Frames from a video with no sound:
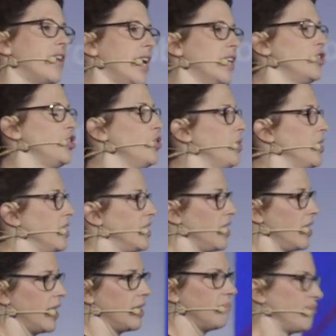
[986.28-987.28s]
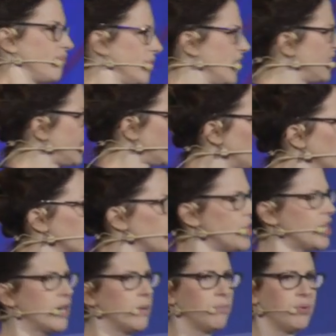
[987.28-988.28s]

hand, you can see that technology can